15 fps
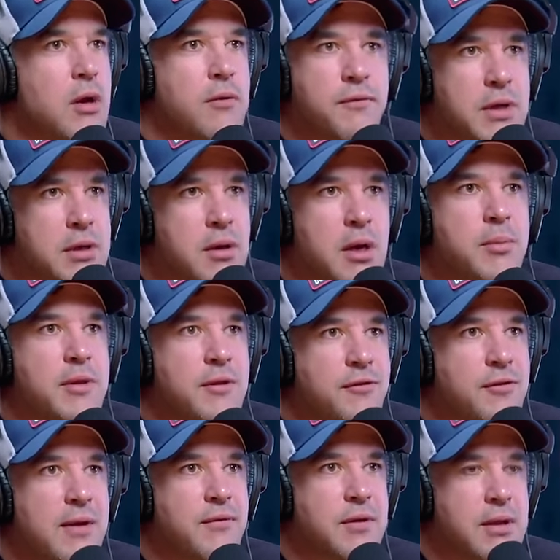Vietnam in the
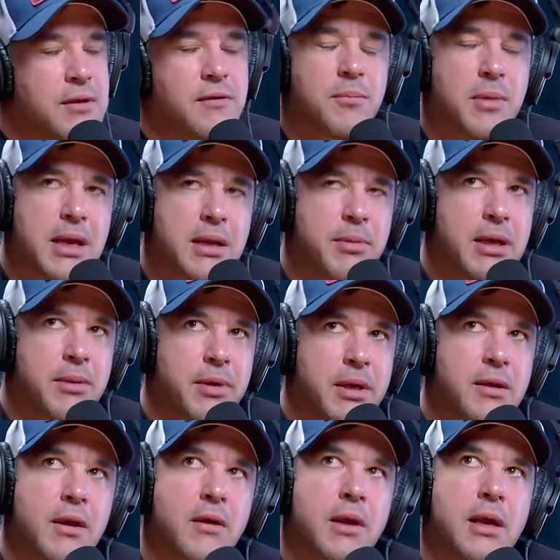70s. In the back of my head, I'm
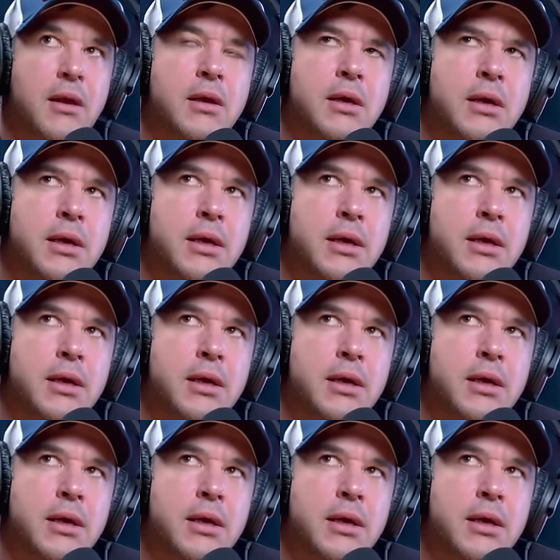like, yeah, okay.